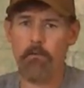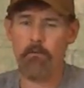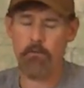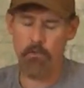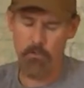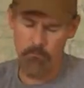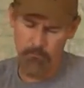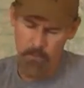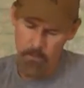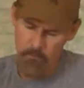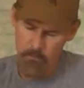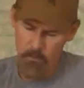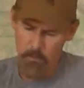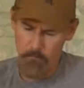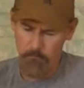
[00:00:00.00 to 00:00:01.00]
So you
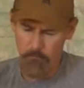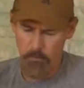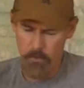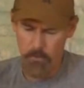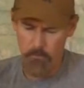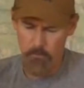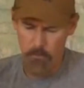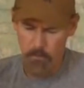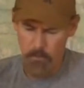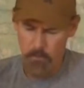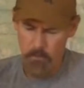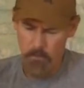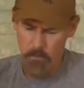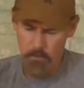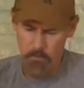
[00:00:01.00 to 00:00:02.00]
$500 up front,
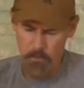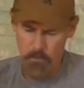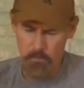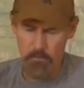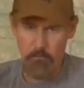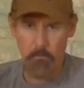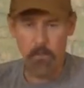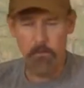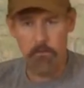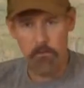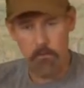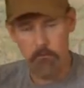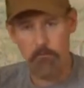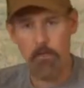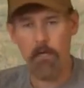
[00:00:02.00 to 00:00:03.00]
$100 a month, and
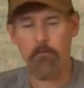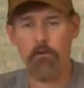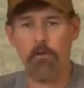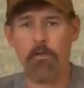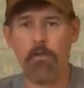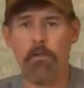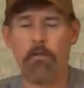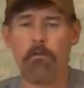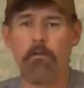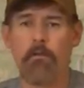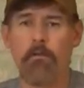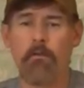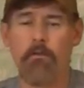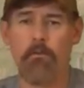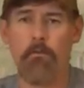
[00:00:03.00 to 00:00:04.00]
then $500
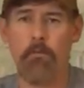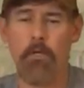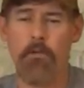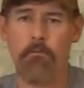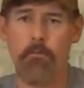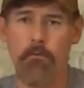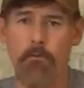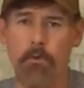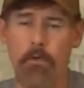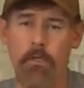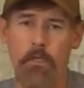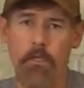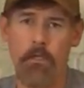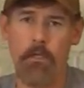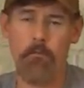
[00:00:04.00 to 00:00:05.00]
the month before
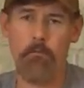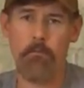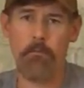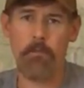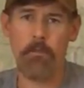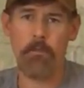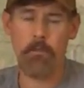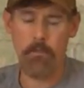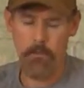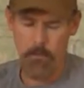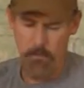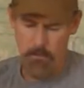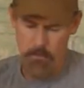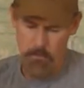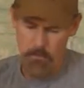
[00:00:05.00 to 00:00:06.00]
you come.
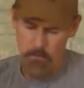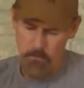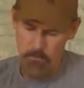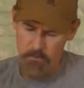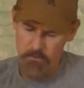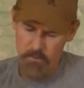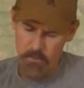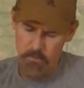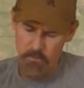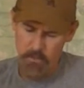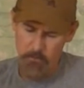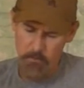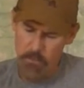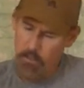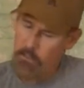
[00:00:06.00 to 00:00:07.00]

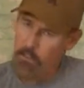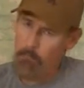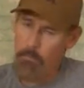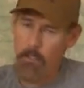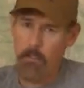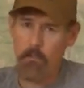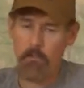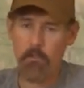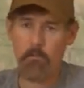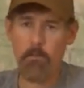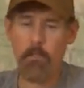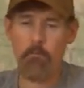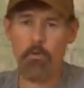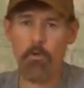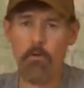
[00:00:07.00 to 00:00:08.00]
You end up paying a little
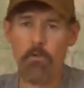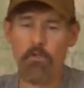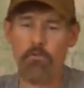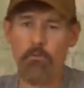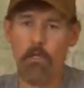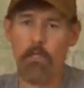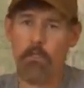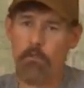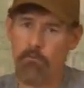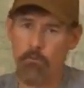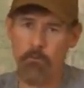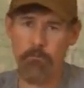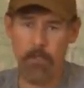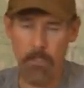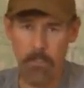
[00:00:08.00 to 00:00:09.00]
bit more this way because
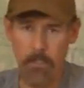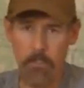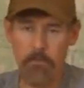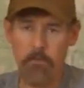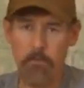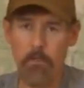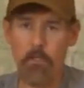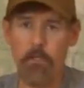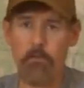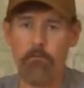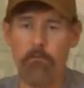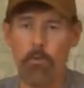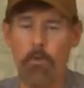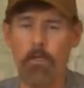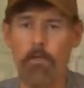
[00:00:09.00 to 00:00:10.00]
we're financing the hunt
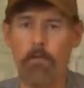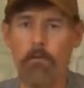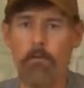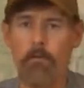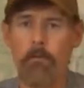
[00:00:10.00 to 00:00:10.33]
for you.